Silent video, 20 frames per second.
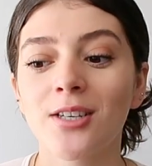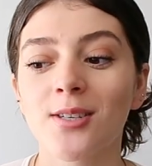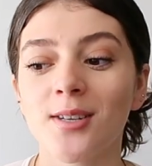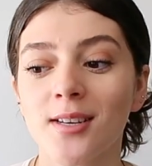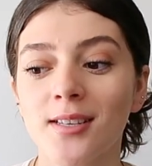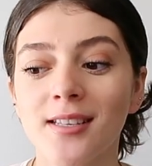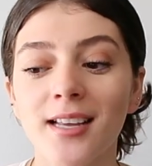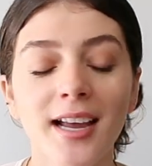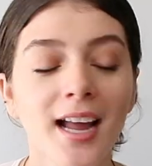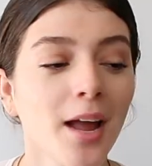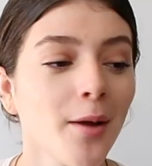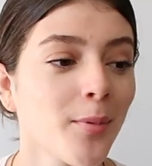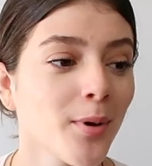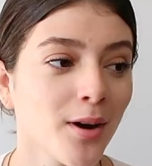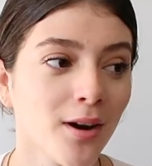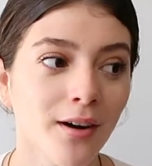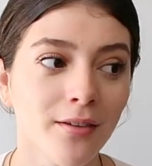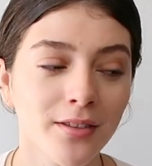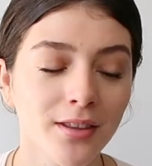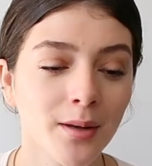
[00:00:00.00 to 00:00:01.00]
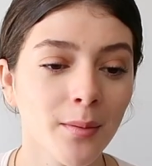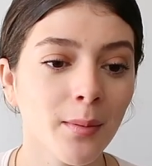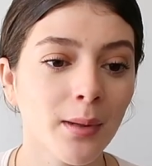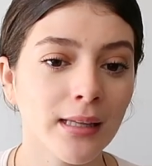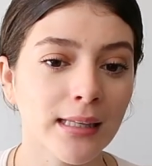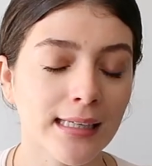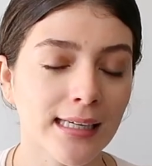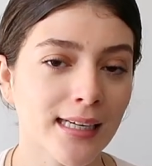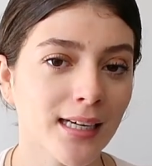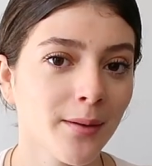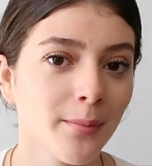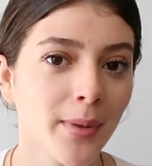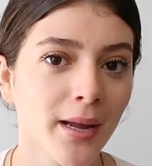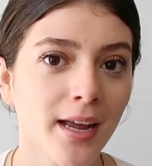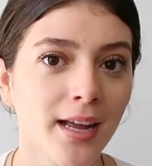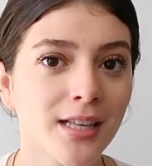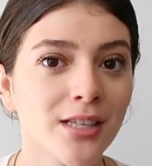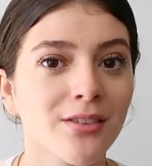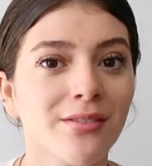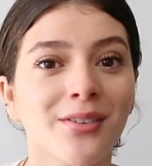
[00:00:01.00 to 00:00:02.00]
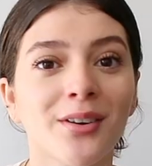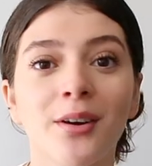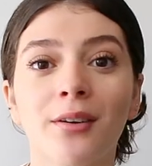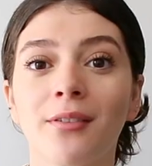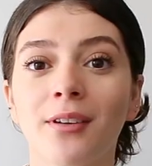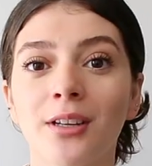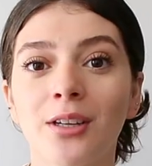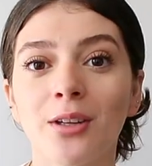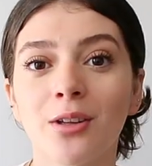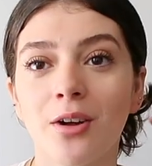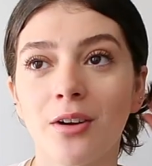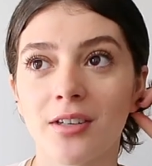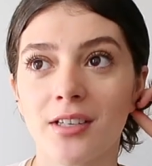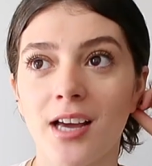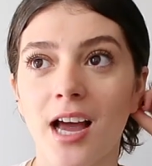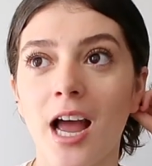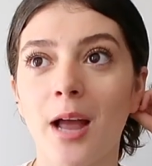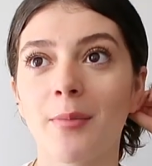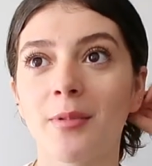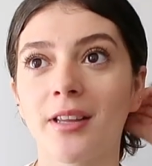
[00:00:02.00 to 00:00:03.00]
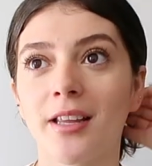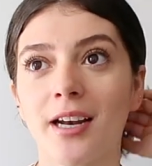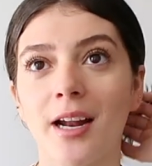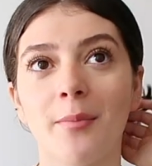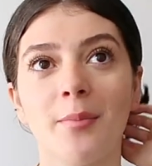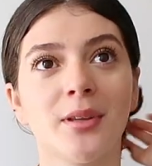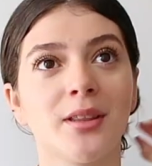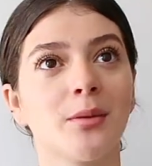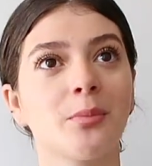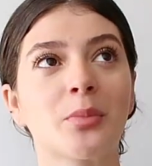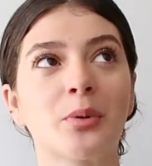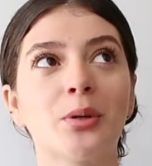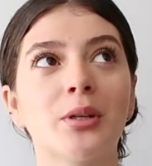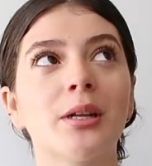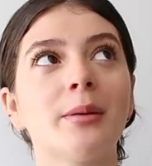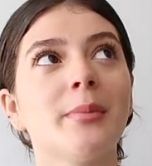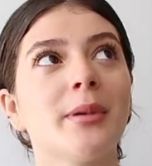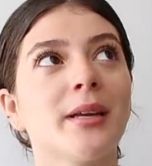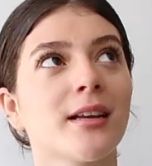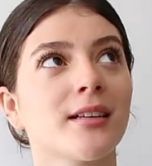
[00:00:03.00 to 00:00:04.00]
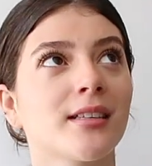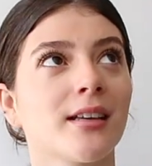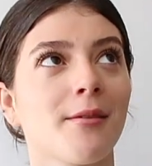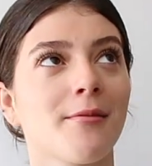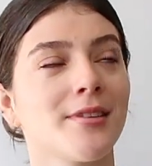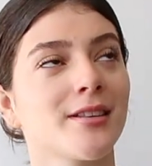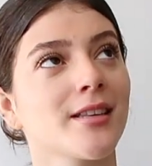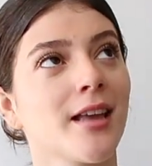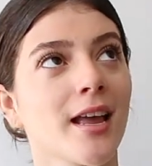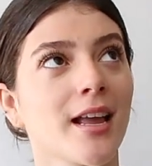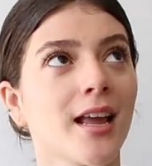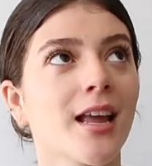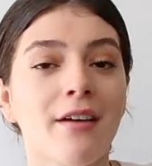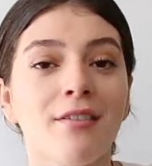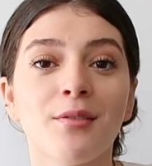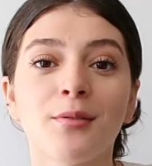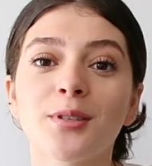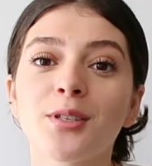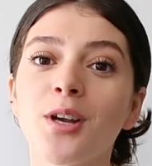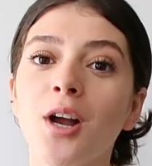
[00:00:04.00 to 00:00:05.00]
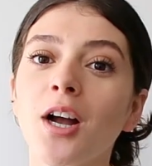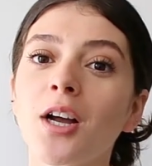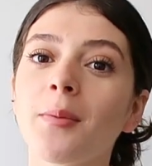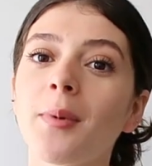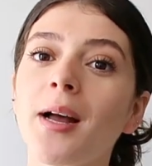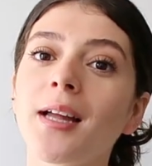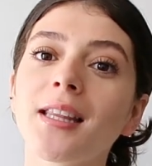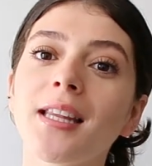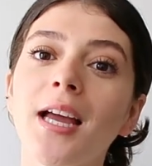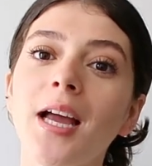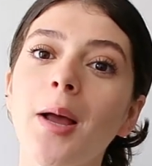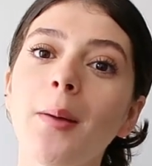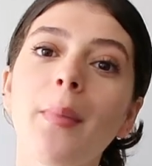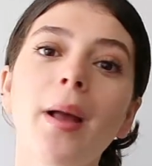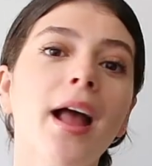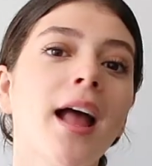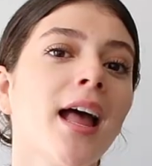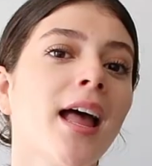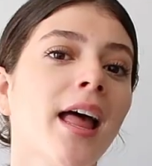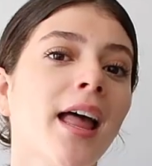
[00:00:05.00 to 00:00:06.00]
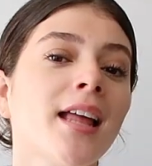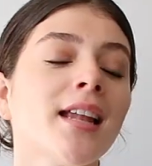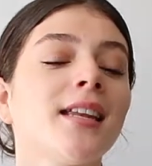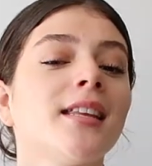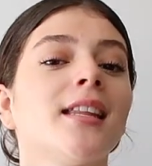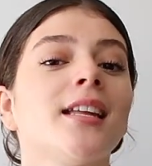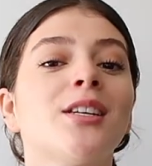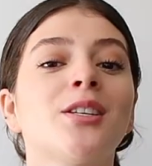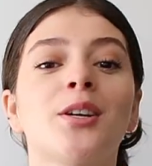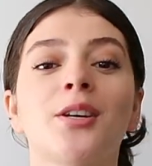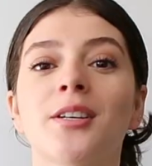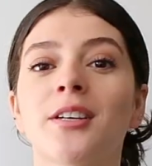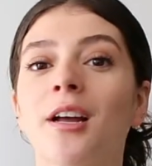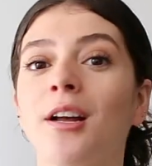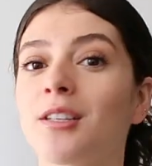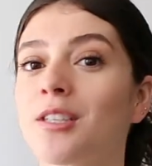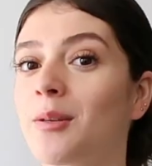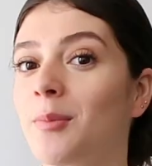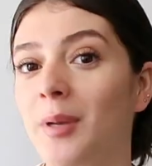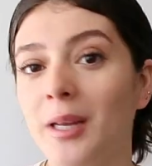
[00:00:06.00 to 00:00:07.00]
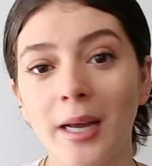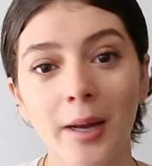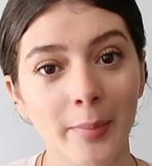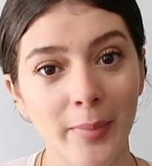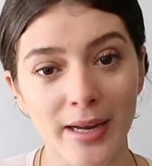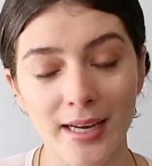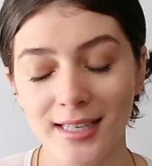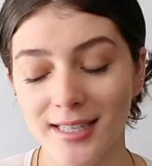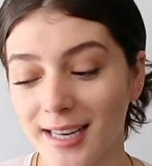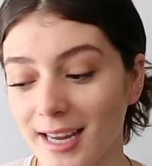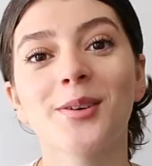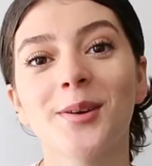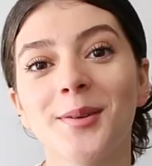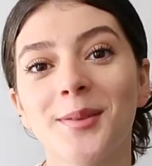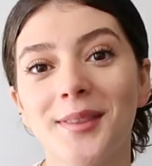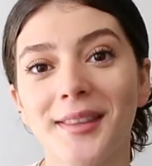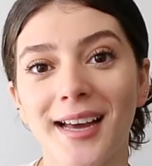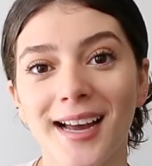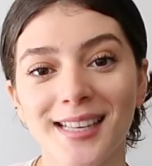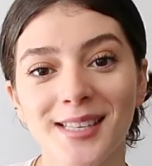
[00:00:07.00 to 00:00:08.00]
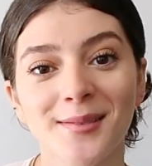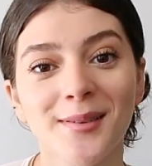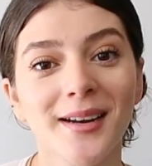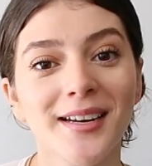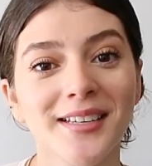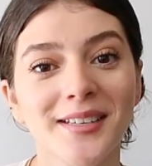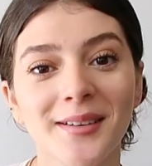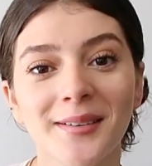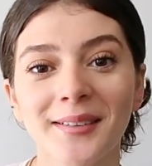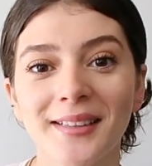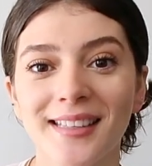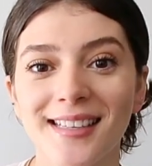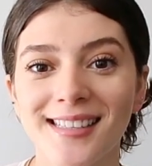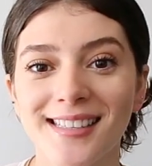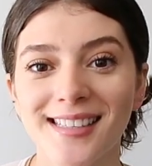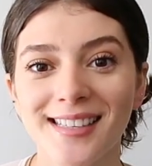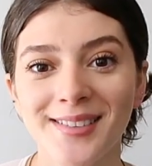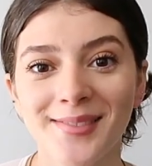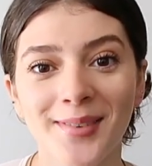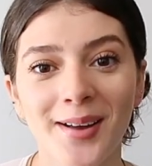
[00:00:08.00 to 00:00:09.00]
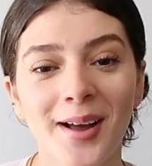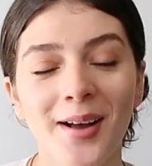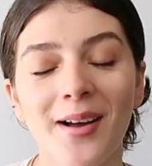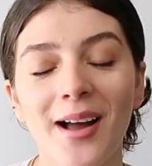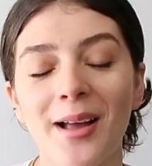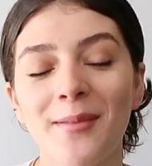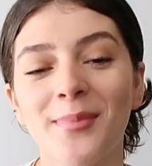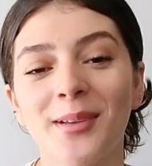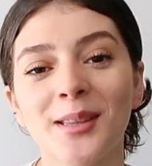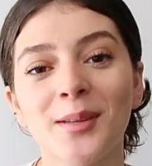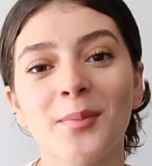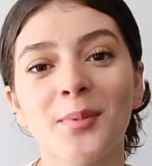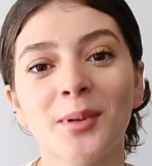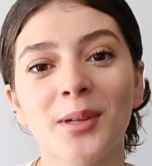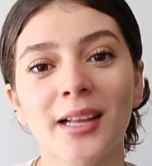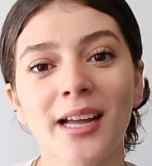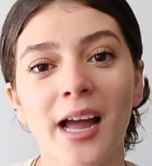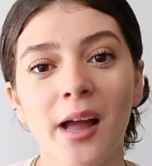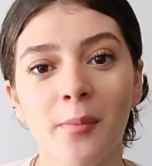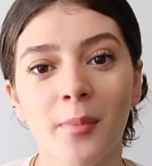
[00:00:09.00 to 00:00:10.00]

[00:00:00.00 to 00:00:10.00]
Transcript: Just like I put off the Melina pants for a really long time and then I bit the bullet because I was like, everyone's talking about them and they turned out to be amazing. So that's what I did with these as well. I bit the bullet.